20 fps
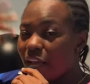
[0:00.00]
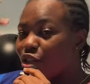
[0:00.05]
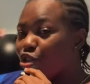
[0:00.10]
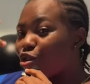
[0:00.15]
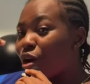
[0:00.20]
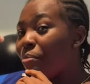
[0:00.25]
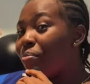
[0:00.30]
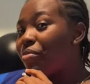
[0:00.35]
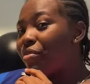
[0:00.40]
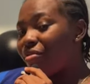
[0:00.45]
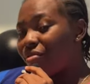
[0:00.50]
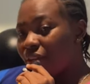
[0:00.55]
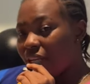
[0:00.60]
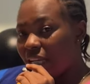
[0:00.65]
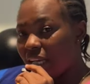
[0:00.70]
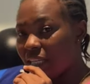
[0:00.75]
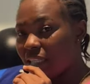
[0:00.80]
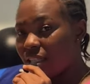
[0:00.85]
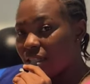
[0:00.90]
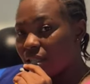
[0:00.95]
extra
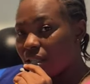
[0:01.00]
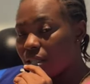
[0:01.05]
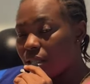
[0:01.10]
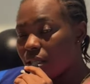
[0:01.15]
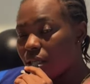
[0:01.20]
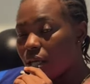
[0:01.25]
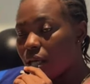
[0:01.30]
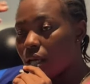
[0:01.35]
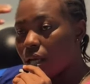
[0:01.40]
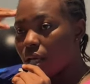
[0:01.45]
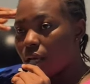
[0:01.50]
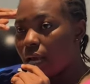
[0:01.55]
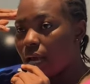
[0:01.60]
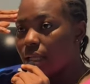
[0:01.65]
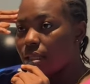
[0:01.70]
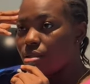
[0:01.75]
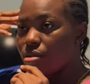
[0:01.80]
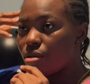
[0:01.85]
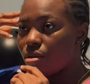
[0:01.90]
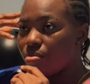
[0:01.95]
privileges
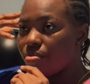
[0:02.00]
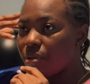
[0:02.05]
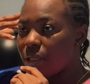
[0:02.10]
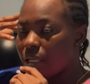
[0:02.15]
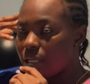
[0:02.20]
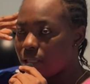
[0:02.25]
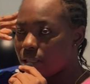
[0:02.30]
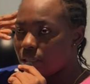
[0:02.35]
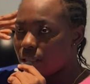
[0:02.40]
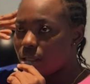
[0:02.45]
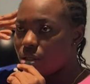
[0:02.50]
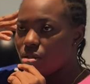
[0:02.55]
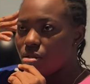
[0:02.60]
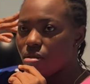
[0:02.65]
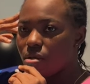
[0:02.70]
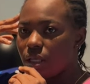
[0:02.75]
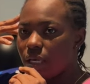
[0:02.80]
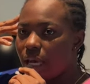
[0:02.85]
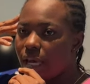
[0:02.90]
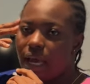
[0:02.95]
at some
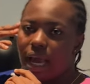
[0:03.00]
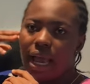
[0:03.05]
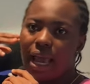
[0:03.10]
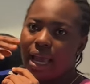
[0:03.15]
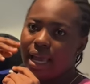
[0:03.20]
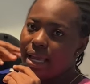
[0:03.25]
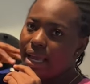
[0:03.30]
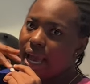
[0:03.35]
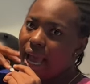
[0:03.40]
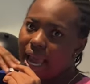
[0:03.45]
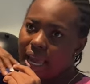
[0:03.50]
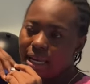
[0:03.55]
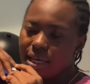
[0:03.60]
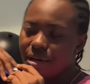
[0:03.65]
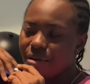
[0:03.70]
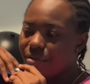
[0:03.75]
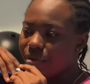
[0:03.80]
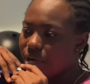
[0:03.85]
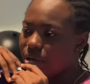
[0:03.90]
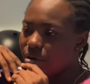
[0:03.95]
places. So yeah, I
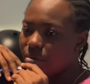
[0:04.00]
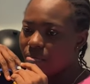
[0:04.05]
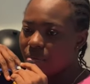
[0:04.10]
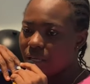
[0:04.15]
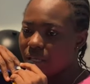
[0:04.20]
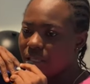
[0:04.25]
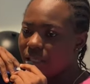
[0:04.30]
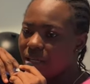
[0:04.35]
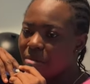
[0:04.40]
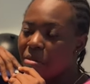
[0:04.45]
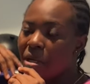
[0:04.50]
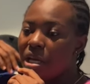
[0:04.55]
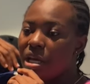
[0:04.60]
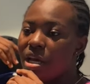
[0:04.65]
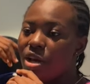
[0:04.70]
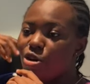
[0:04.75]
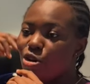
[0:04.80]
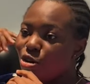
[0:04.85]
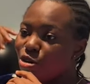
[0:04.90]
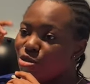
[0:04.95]
highly recommend him.
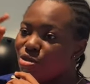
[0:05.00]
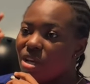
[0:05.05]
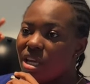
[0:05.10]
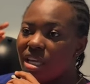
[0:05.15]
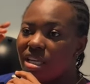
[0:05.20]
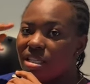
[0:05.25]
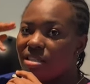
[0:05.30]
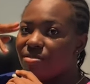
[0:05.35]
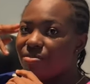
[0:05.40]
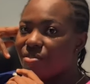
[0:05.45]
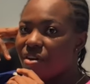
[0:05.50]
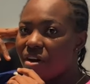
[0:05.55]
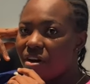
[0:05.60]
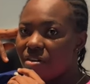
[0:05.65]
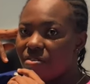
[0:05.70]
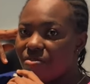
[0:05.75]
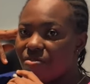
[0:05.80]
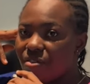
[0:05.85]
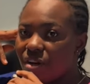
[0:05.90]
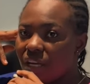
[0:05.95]
Also, he's
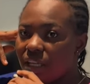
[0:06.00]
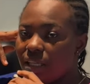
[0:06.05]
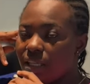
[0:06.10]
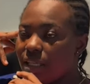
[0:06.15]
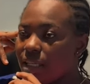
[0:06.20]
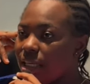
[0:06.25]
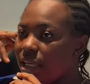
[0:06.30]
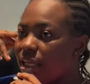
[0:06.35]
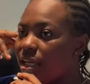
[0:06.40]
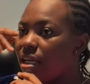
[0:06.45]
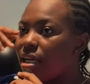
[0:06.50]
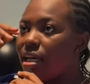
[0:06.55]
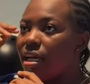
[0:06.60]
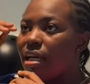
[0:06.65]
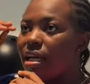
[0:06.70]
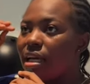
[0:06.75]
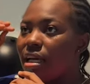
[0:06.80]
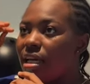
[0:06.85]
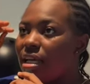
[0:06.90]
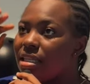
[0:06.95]
very friendly.
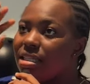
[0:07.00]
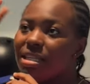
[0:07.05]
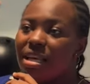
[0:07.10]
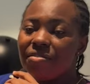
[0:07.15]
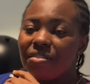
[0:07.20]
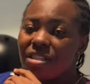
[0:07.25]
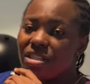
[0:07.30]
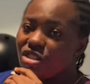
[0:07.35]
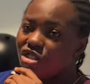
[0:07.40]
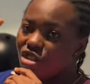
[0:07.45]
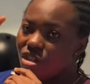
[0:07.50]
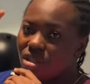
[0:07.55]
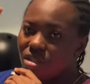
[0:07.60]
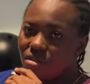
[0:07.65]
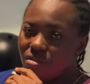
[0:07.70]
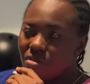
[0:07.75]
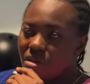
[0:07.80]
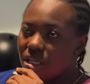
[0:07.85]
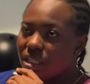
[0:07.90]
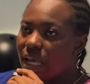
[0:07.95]
His service is
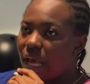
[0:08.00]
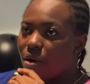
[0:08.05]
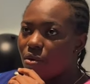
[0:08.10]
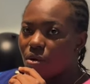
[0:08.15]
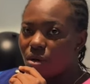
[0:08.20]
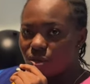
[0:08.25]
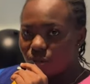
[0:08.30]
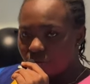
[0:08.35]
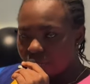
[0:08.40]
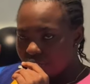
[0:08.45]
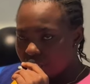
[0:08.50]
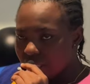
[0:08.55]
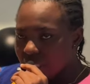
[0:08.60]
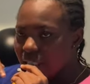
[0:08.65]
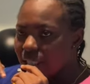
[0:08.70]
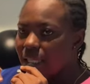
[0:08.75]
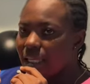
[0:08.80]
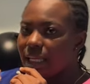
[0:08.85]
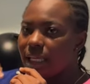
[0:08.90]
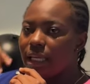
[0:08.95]
just great. I will also
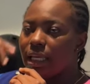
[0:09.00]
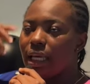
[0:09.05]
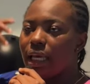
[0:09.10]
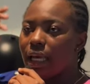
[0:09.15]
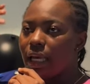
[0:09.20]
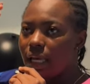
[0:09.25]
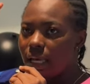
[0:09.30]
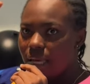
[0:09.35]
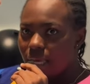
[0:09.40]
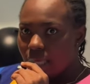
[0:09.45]
put his link